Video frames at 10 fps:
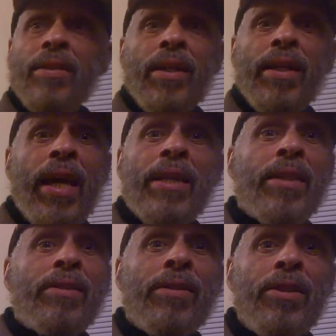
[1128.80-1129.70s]
It had
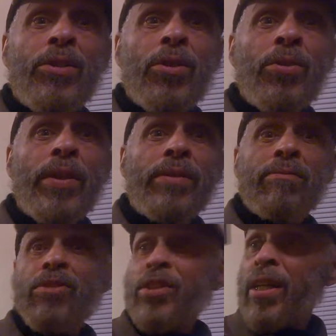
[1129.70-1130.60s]
nothing to do with
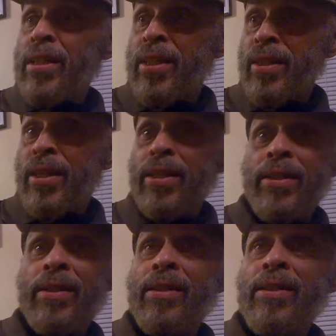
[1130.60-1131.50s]
studying like
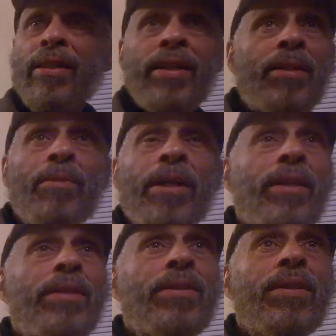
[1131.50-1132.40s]
anybody
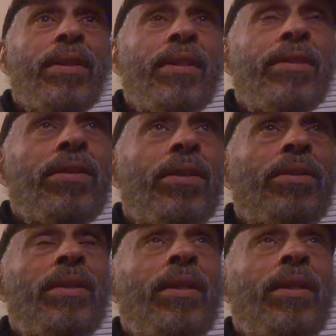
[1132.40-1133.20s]
else studied. So